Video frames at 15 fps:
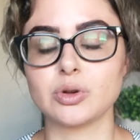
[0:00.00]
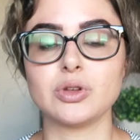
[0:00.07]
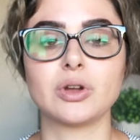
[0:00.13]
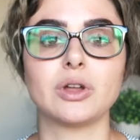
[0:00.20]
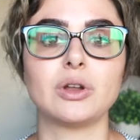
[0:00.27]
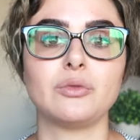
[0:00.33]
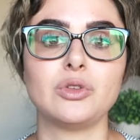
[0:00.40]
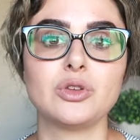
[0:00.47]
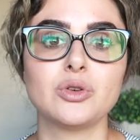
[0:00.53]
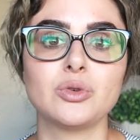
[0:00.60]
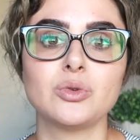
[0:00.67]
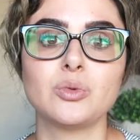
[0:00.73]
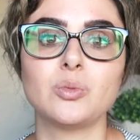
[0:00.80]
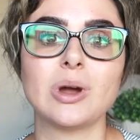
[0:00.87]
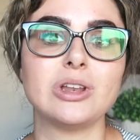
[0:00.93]
or you can
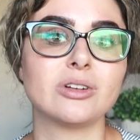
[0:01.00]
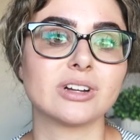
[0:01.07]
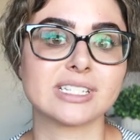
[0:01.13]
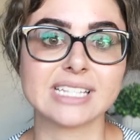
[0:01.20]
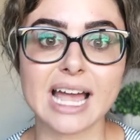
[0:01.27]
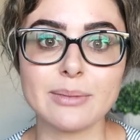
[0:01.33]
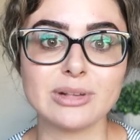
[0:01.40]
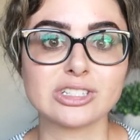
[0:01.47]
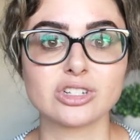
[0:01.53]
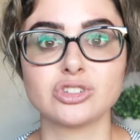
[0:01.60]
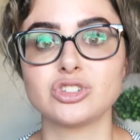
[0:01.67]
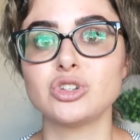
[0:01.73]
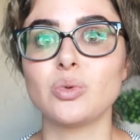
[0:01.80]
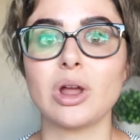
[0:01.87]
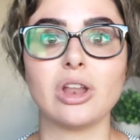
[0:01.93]
view when your assignments are
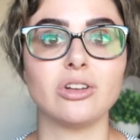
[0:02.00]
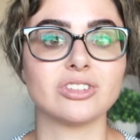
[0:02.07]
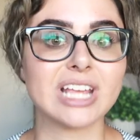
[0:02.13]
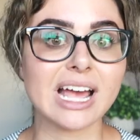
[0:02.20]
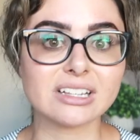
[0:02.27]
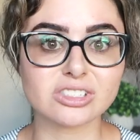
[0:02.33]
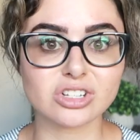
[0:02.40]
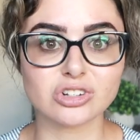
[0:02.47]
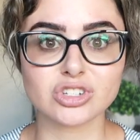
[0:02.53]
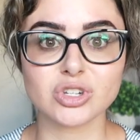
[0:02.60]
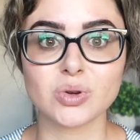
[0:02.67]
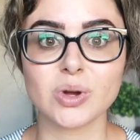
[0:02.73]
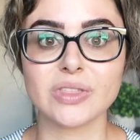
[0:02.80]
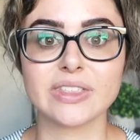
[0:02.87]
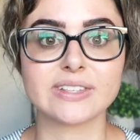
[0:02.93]
due, when your tests are
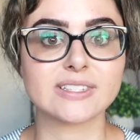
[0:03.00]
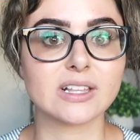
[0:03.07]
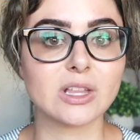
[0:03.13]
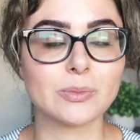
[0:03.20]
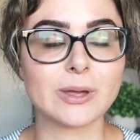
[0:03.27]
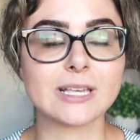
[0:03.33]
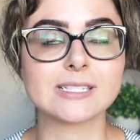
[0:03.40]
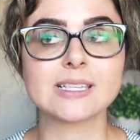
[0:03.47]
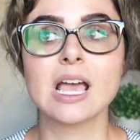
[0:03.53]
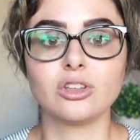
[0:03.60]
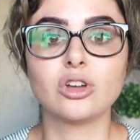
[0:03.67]
due in the syllabus,